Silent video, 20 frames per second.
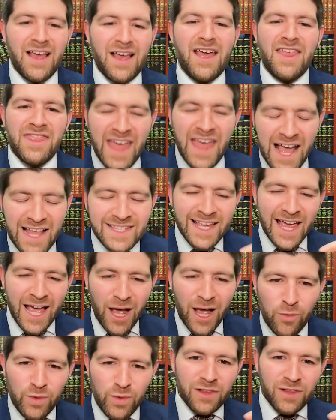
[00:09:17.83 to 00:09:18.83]
That's
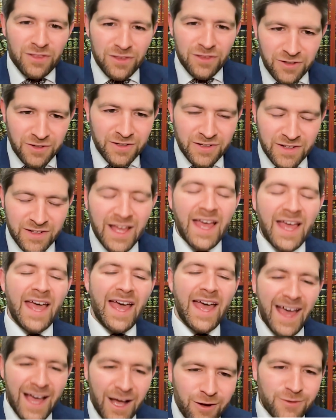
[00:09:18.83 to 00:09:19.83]
how we learn
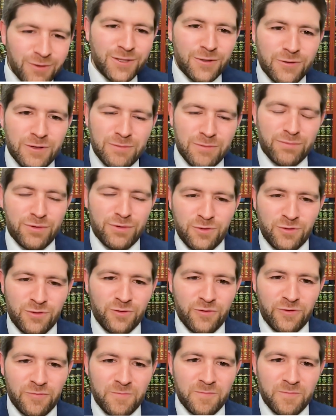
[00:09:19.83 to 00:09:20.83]
how to
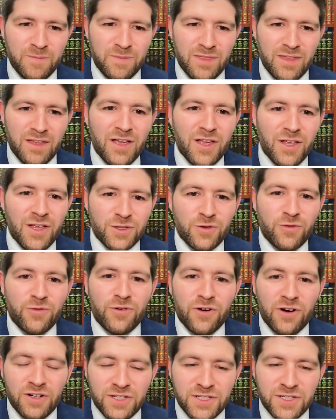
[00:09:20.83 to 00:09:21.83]
improve. So
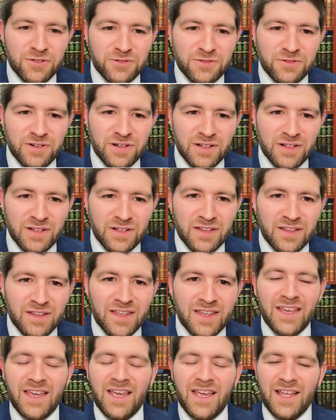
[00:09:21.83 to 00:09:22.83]
for our children,
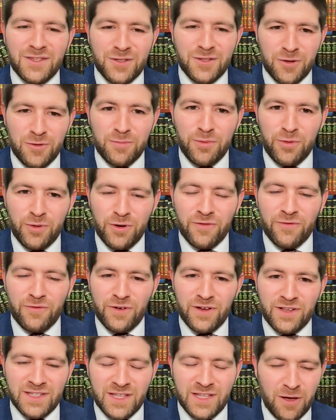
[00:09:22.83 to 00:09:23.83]
it's so important for
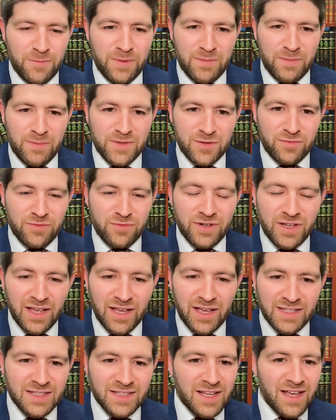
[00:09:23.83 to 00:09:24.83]
us to help them to
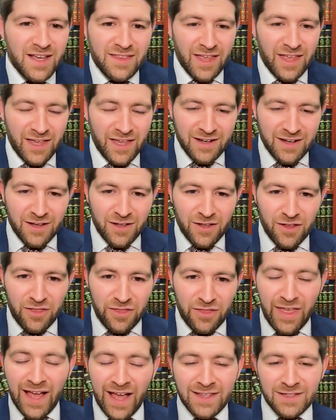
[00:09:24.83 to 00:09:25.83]
realize that
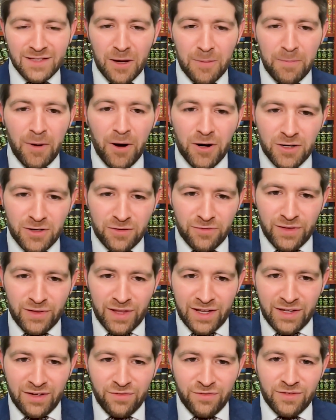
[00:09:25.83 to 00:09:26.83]
that's a part of
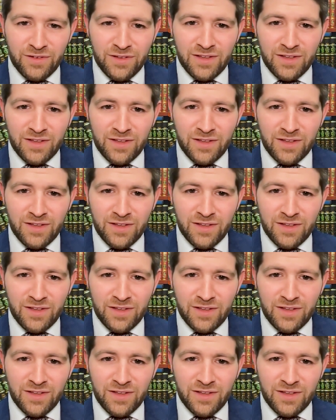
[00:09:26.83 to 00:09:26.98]
life.